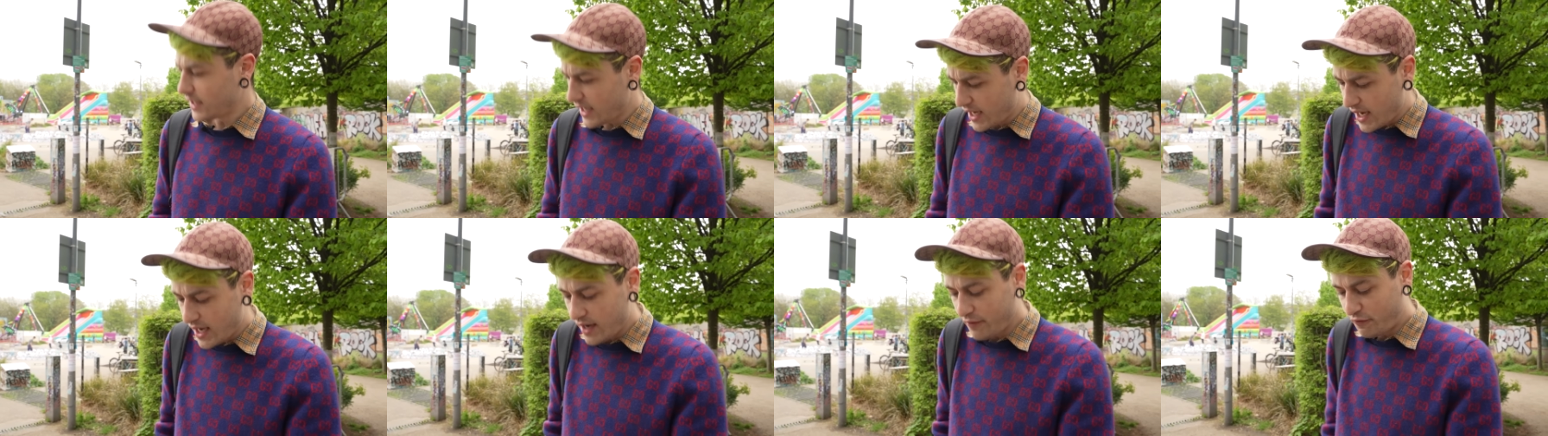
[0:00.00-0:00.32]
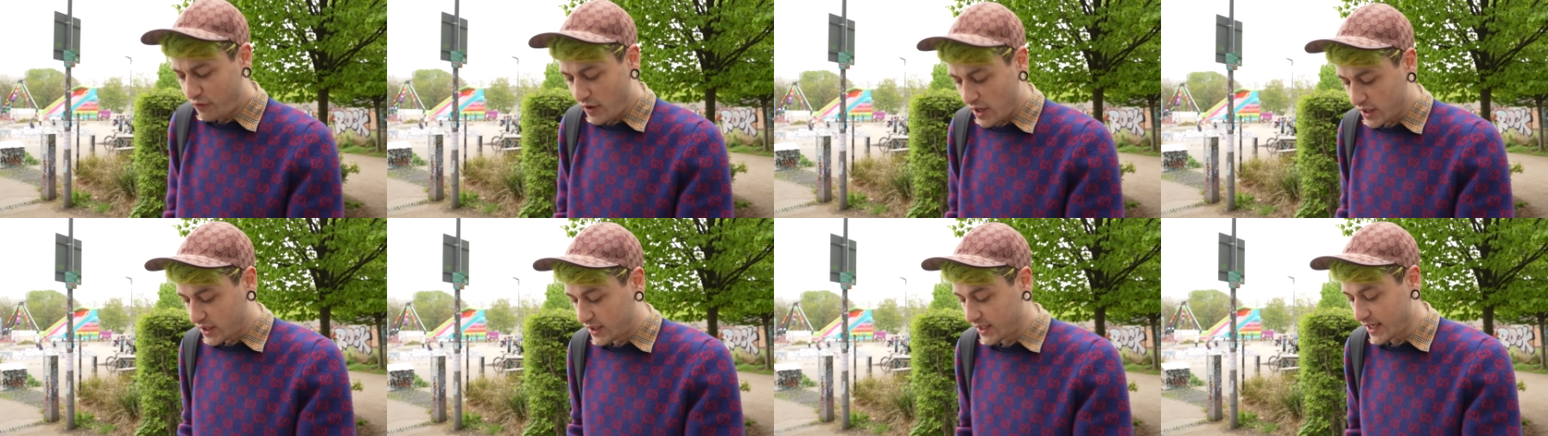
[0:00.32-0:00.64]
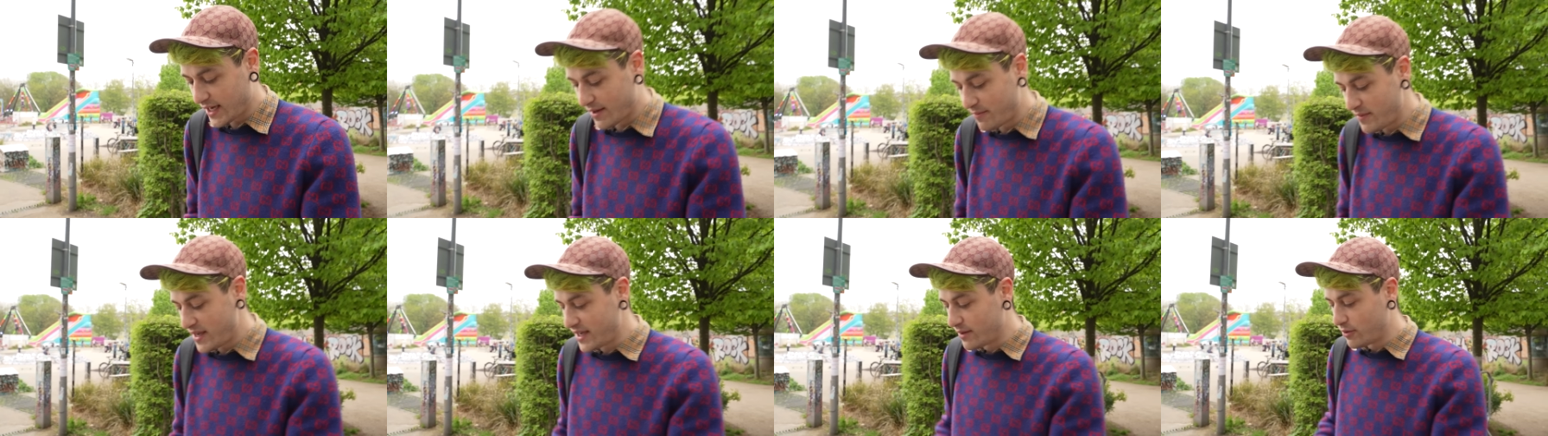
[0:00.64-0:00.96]
Yeah, fuck
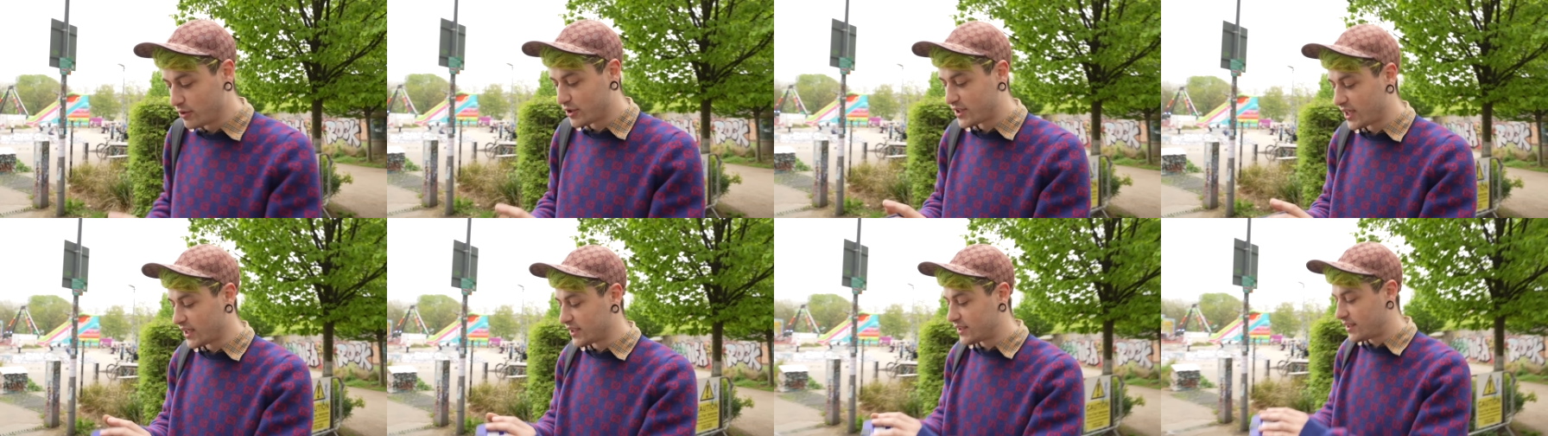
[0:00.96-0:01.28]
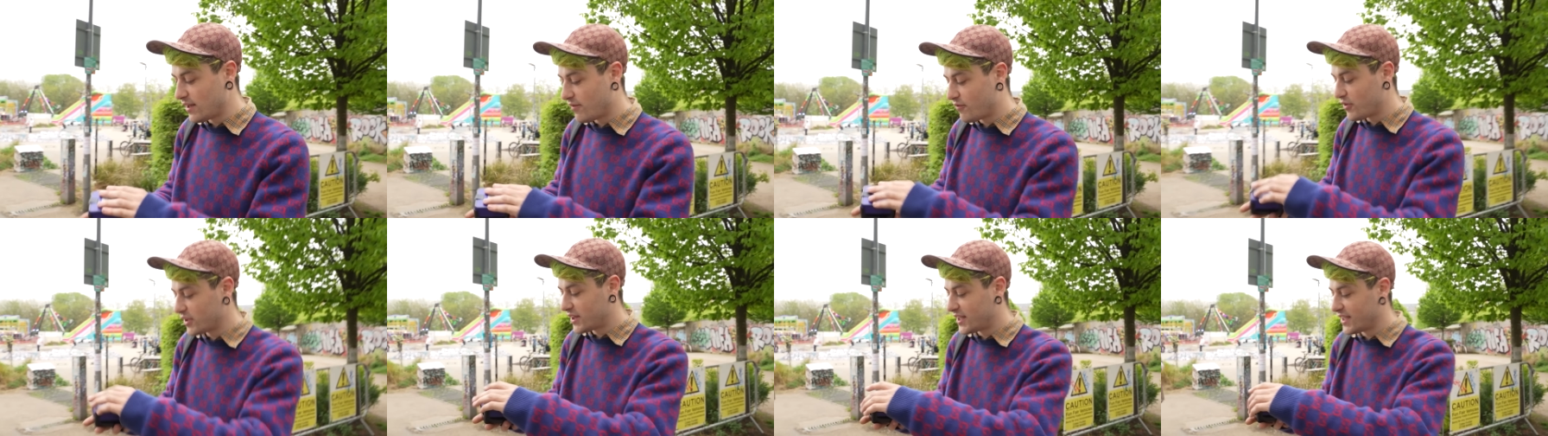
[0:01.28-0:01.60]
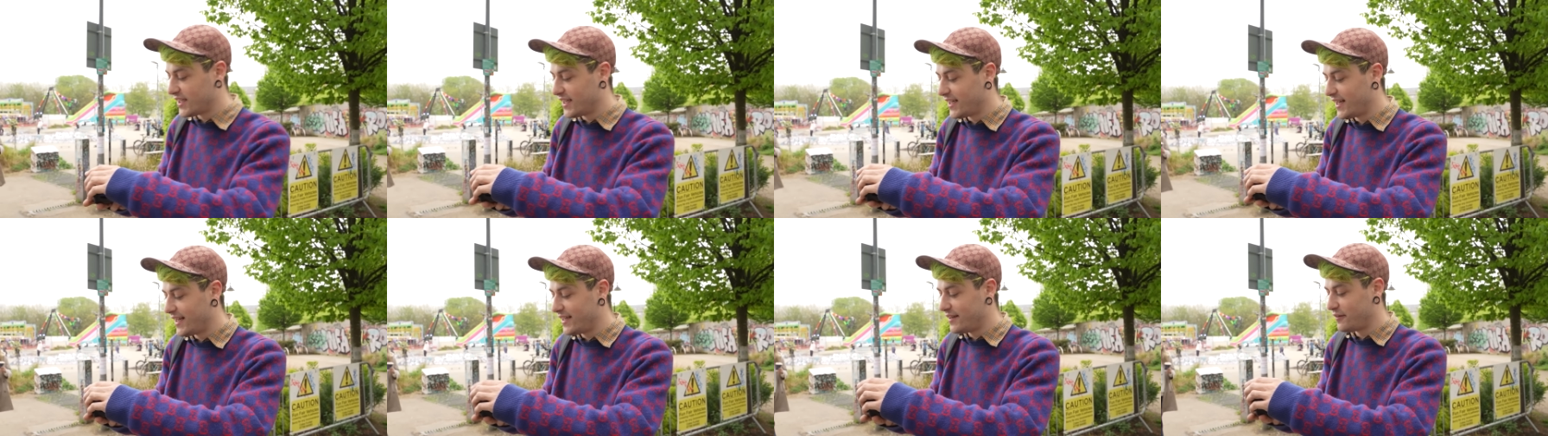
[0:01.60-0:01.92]
yeah, mate. We'll test
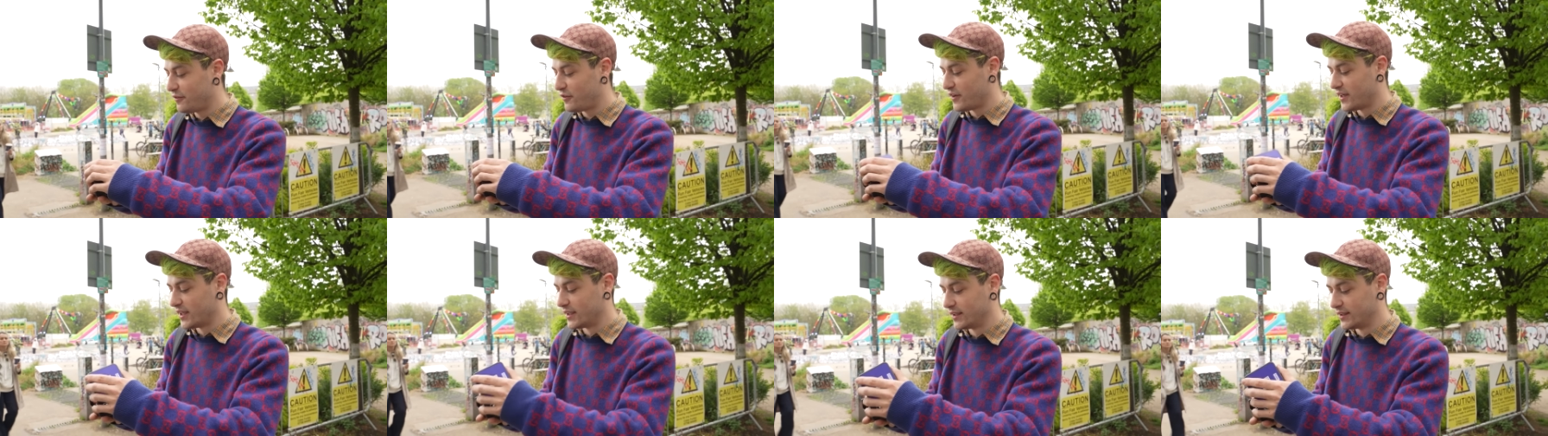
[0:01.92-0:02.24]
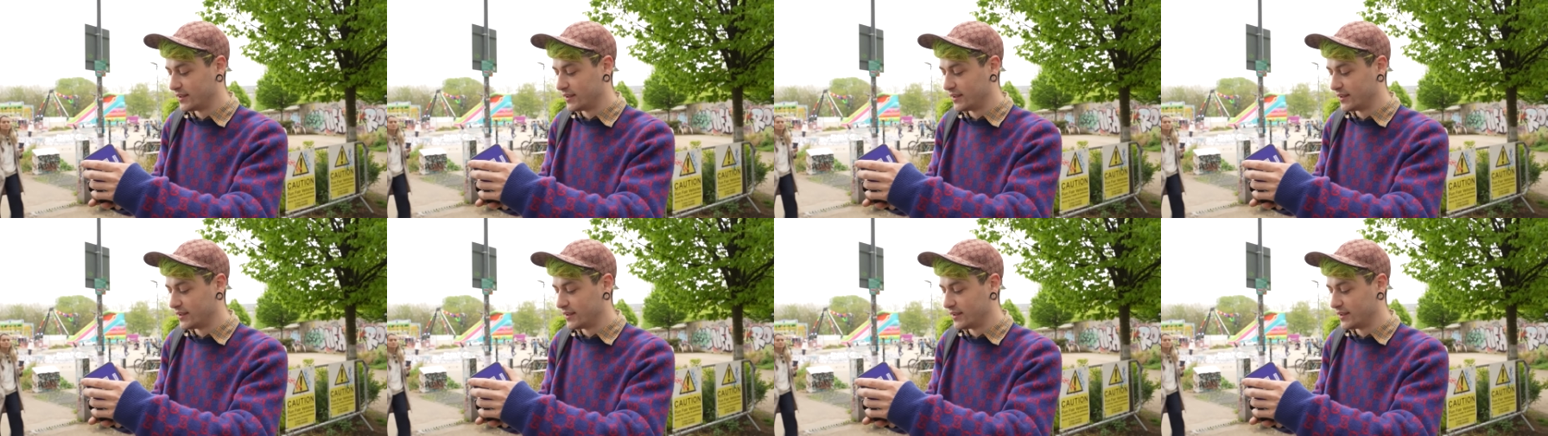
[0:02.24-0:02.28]
everything and anything.